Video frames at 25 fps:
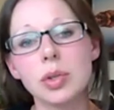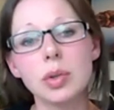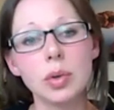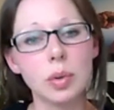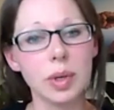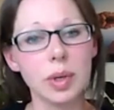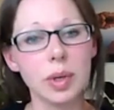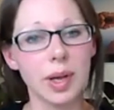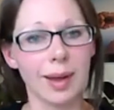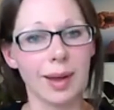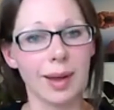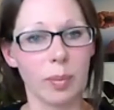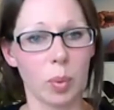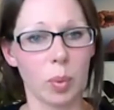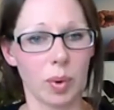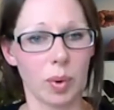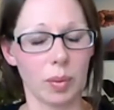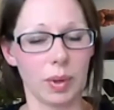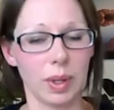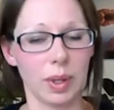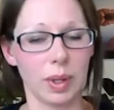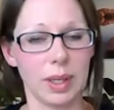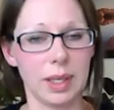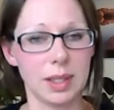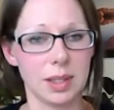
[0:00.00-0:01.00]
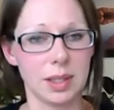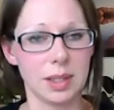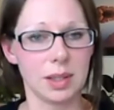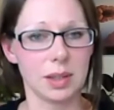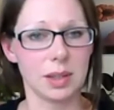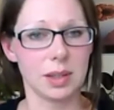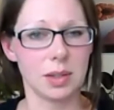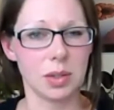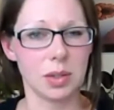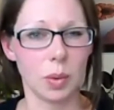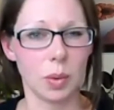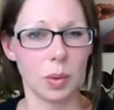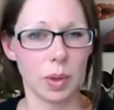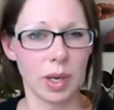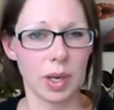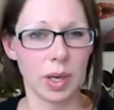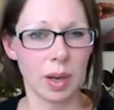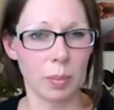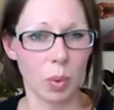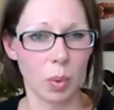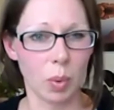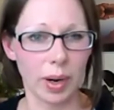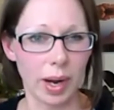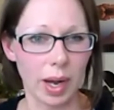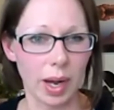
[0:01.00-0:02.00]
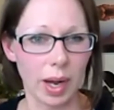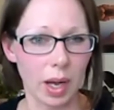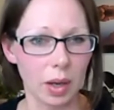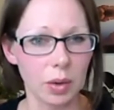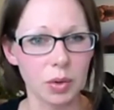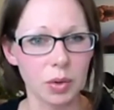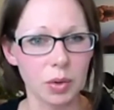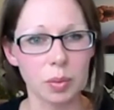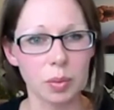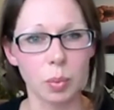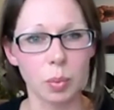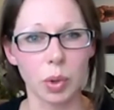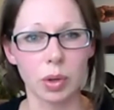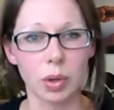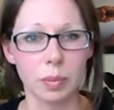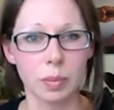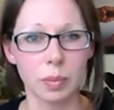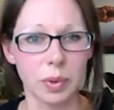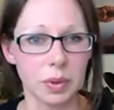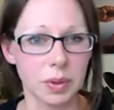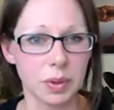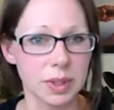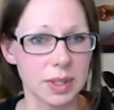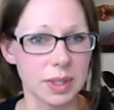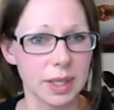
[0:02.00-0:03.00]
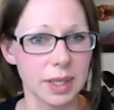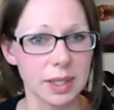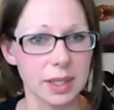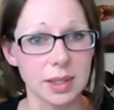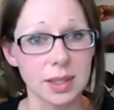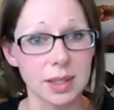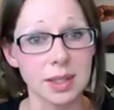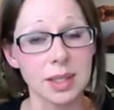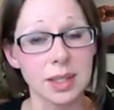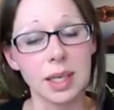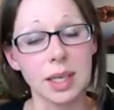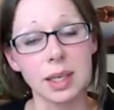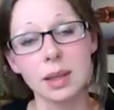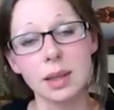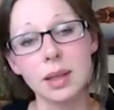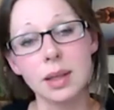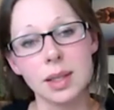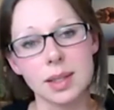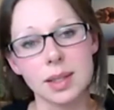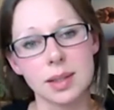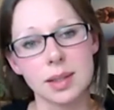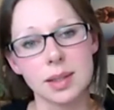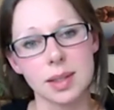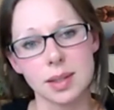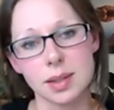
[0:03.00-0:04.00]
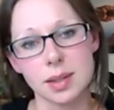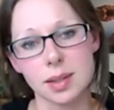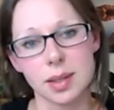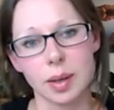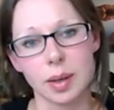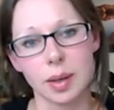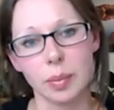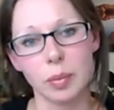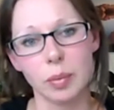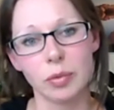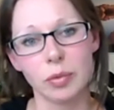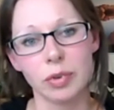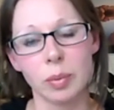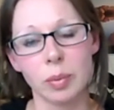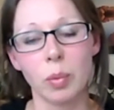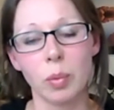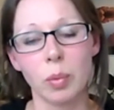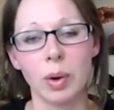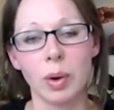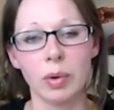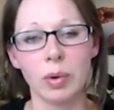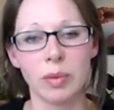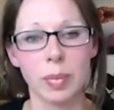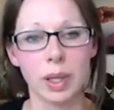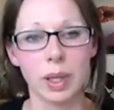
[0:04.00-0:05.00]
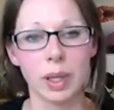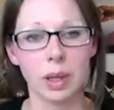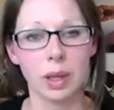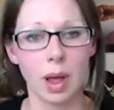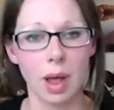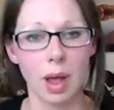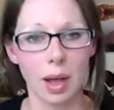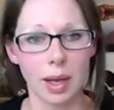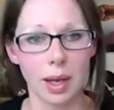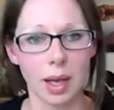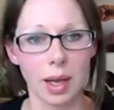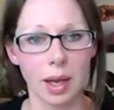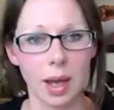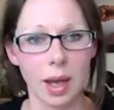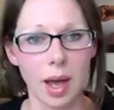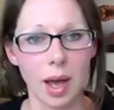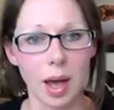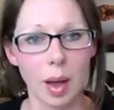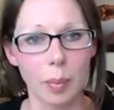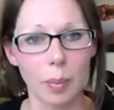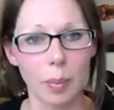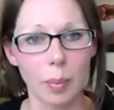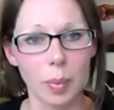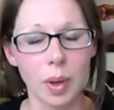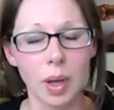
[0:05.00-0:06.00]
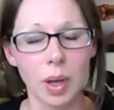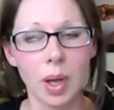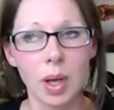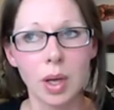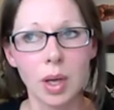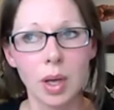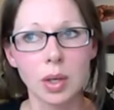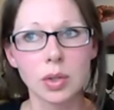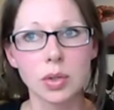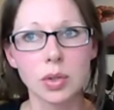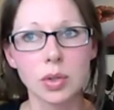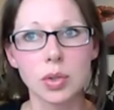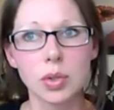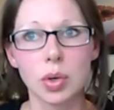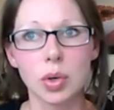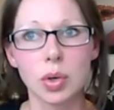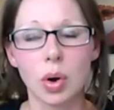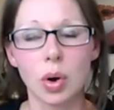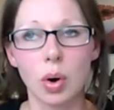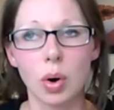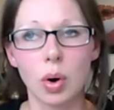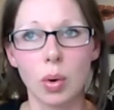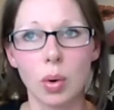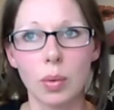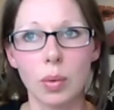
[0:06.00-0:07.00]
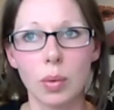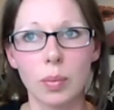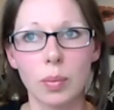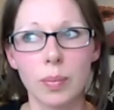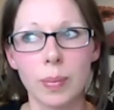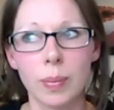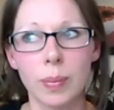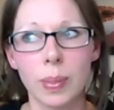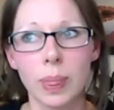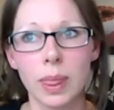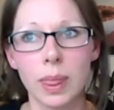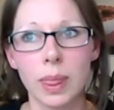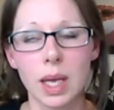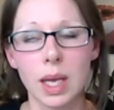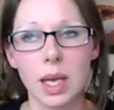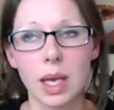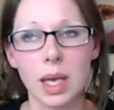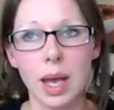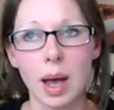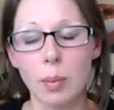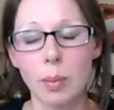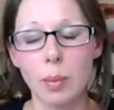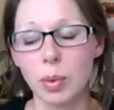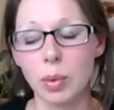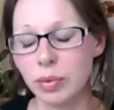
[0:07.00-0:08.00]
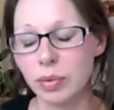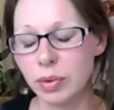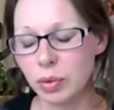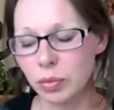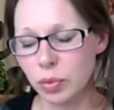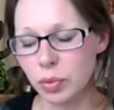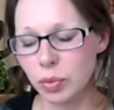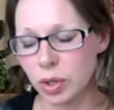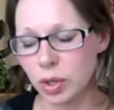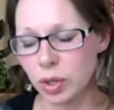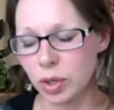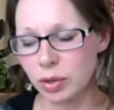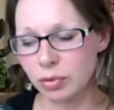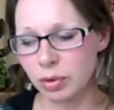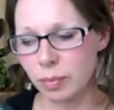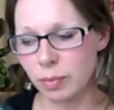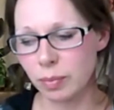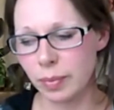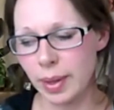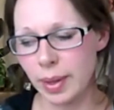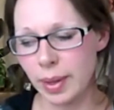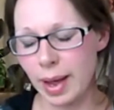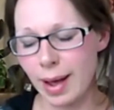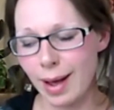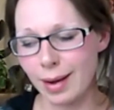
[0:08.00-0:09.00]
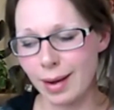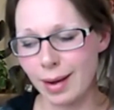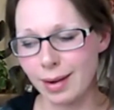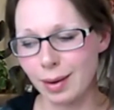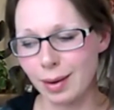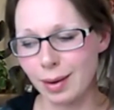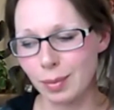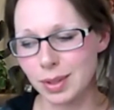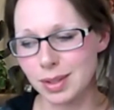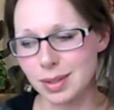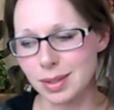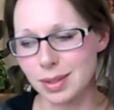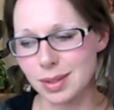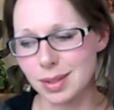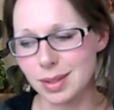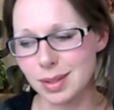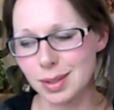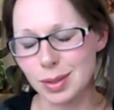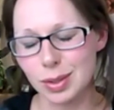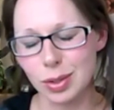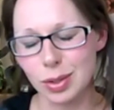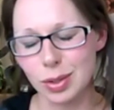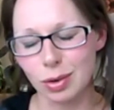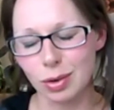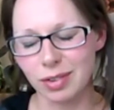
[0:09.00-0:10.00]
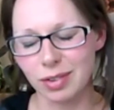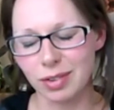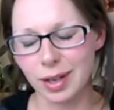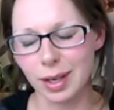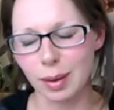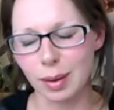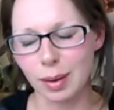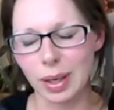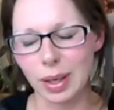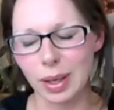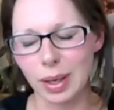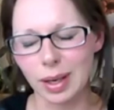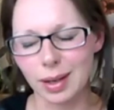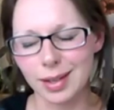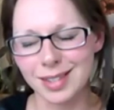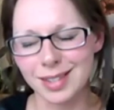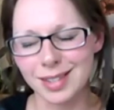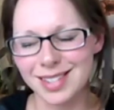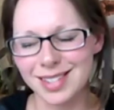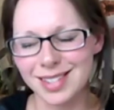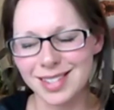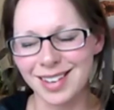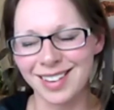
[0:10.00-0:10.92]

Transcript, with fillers: create more releases to create more health more homeostasis in the system from what we've been locking up so yeah moving forward from that it was it's so funny because